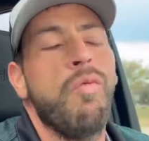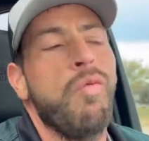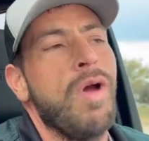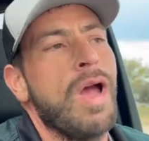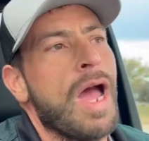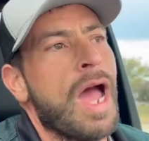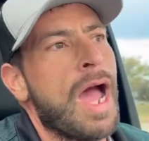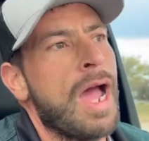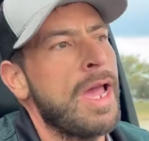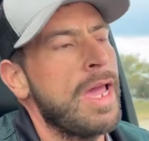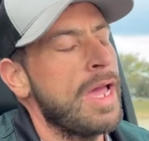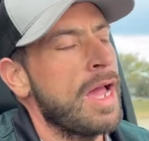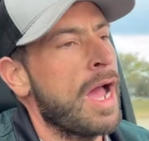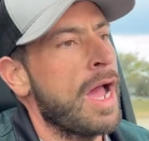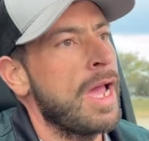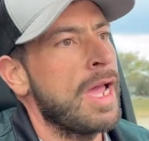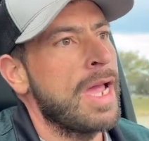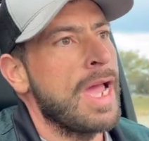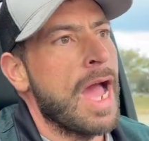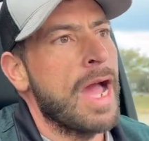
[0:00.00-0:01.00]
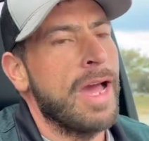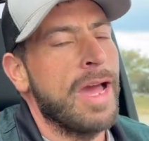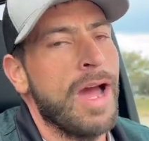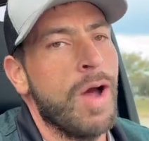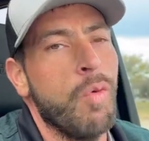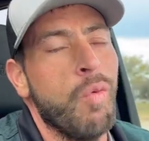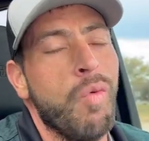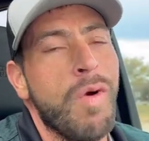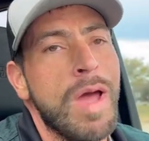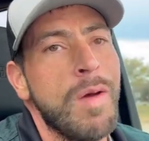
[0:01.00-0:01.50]
I
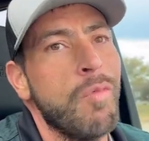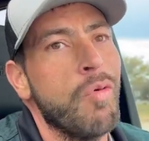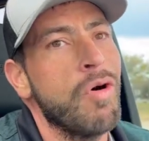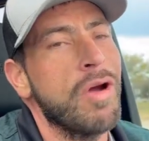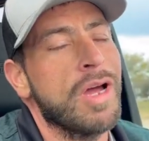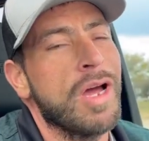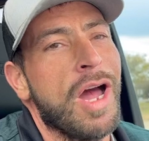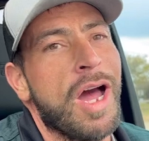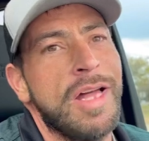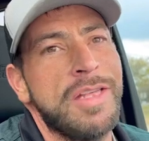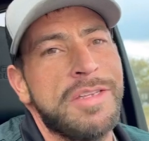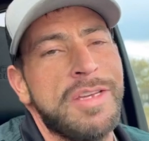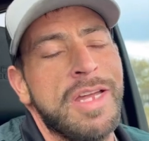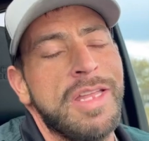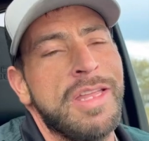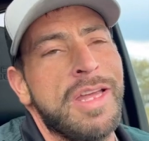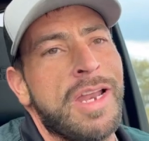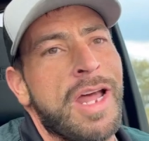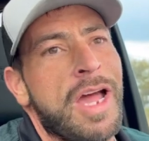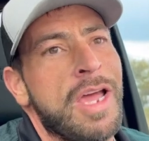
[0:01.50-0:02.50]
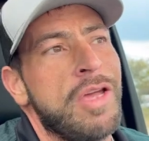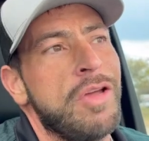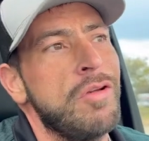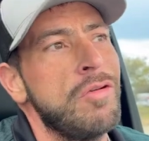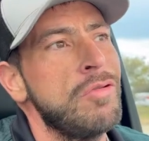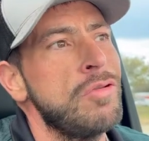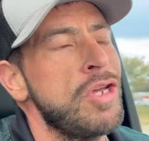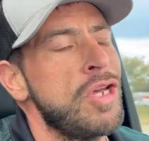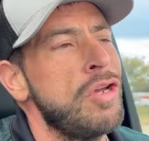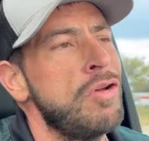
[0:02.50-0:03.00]
got way more content than I
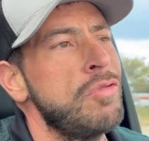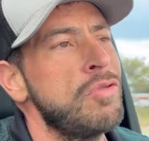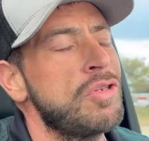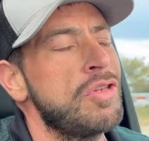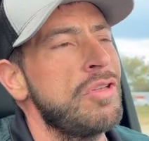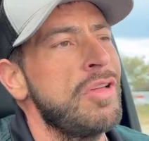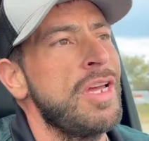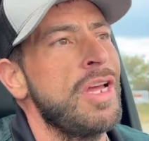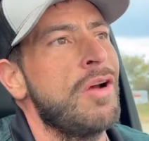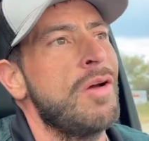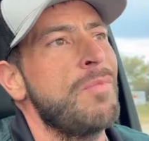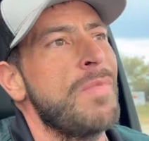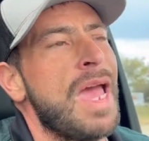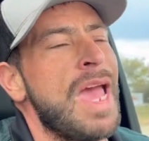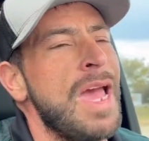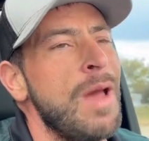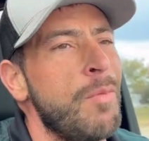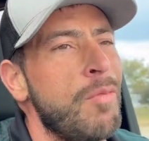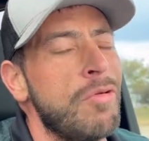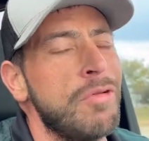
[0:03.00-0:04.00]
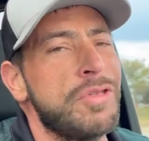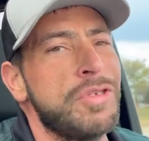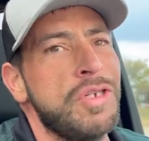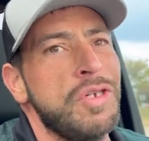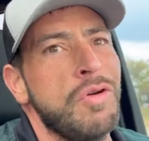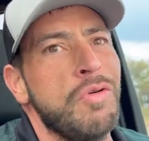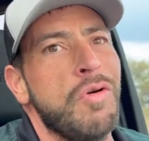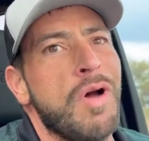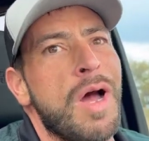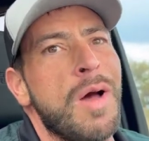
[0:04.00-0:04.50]
usually am able
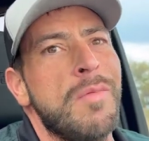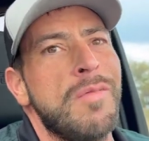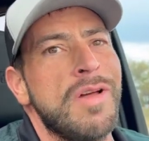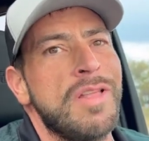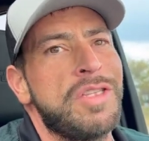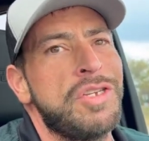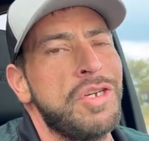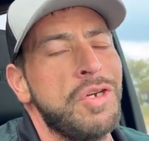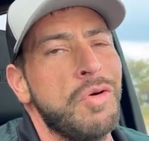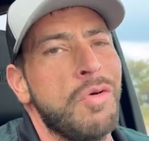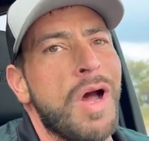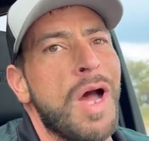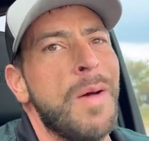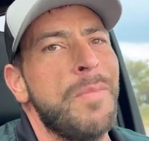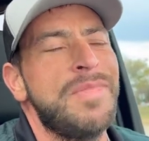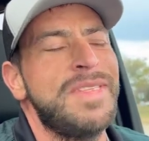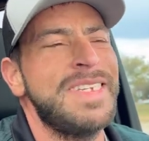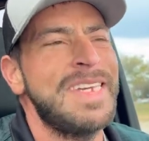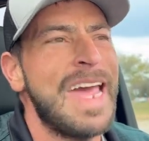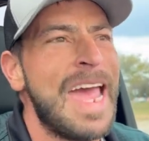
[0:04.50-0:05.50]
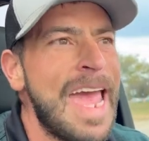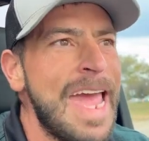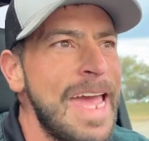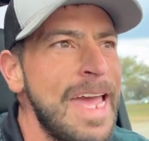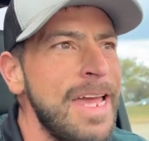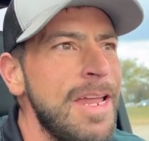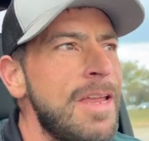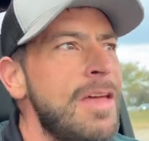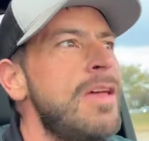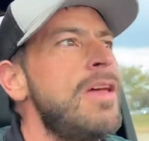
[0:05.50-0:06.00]
to
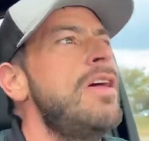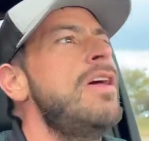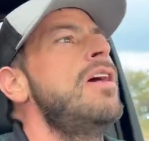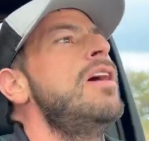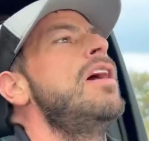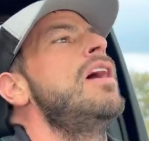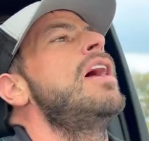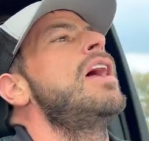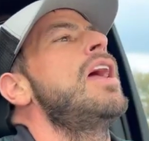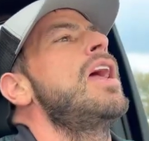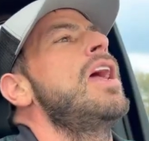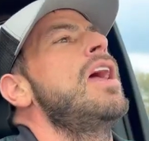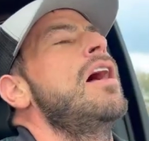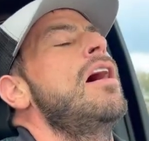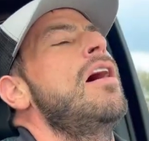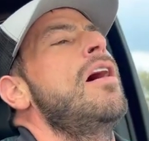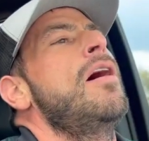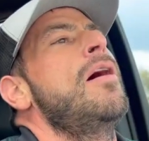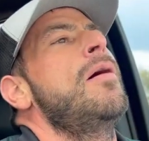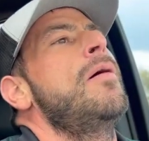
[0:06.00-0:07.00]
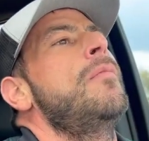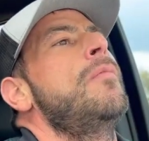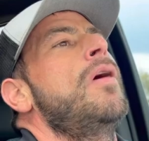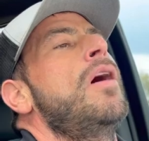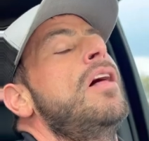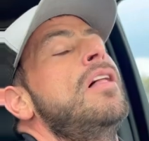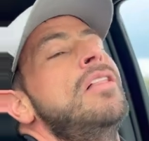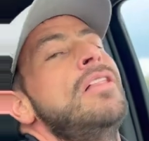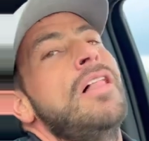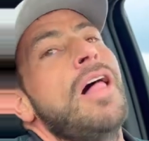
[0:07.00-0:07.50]
obtain.
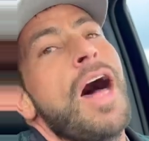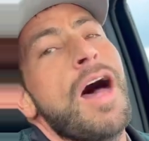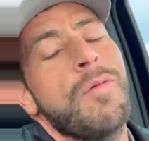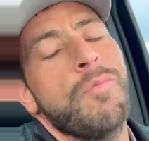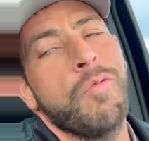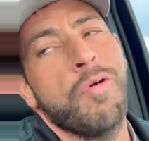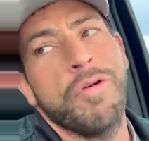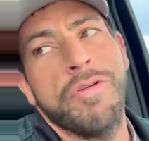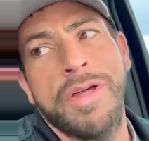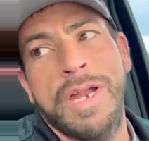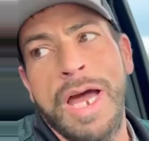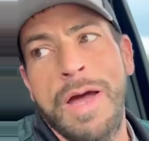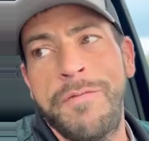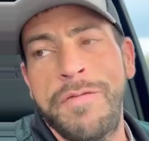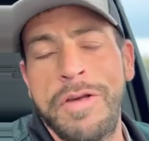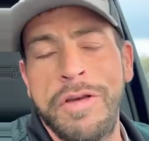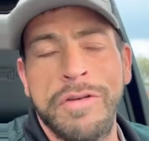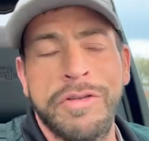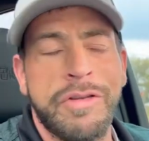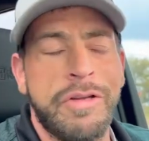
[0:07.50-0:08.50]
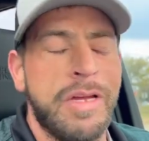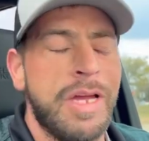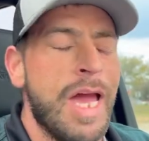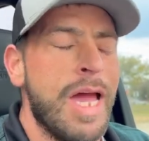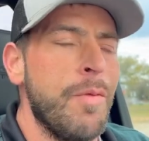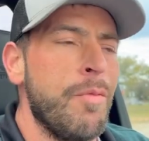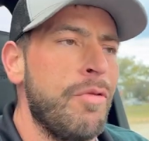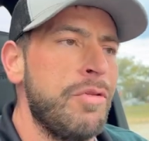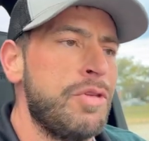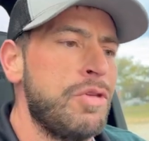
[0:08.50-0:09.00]
A lot more than I'm usually
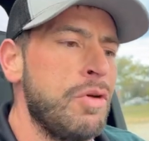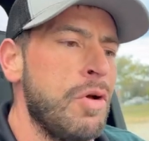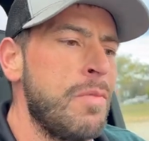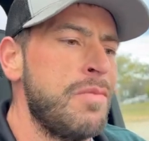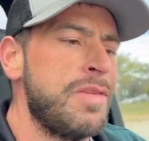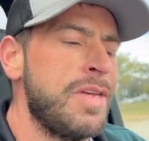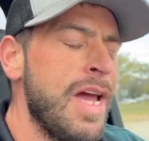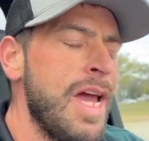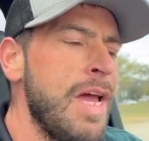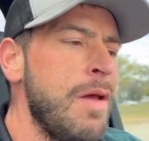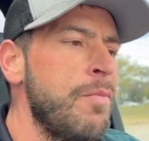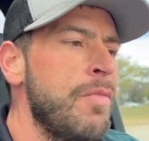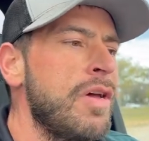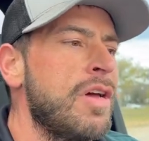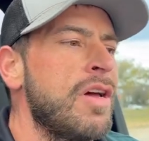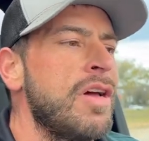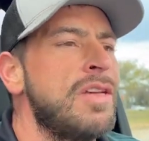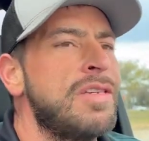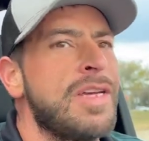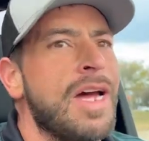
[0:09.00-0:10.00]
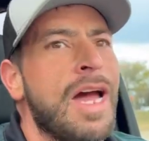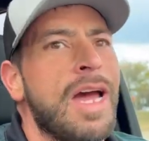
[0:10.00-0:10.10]
able to obtain because